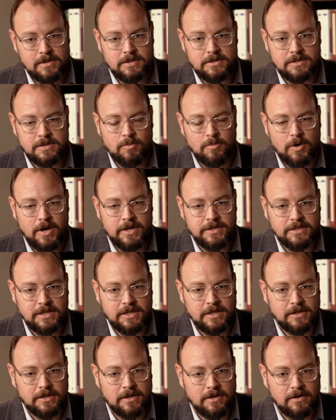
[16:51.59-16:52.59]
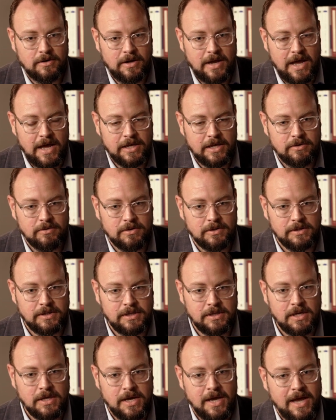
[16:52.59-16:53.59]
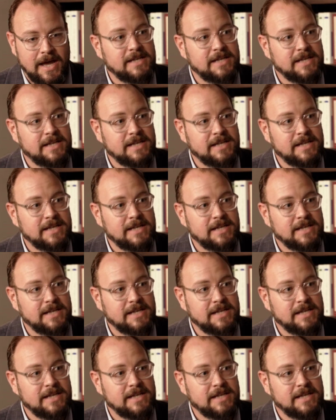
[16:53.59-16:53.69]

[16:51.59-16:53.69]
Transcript: summarizing it accurately,